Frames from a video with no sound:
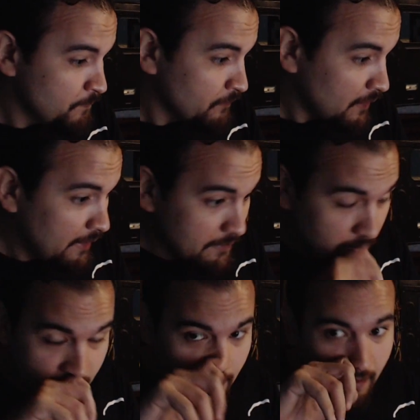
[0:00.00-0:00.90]
It's
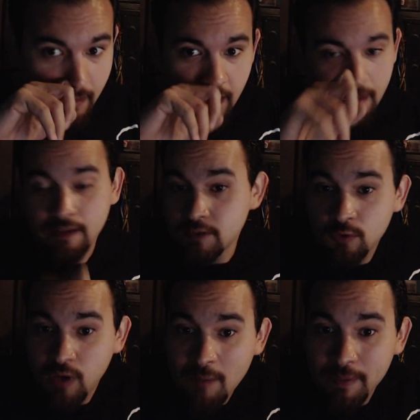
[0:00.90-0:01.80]
a, it's a
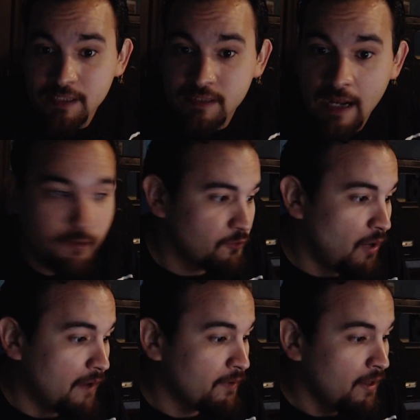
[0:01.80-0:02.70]
crappy standard
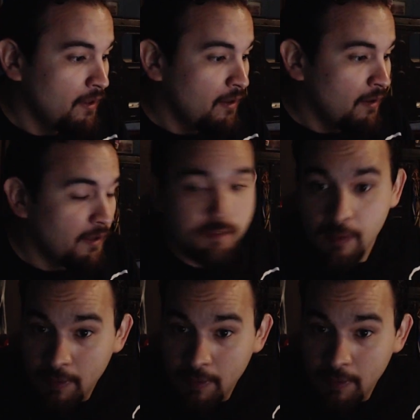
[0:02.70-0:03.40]
drive. It's made by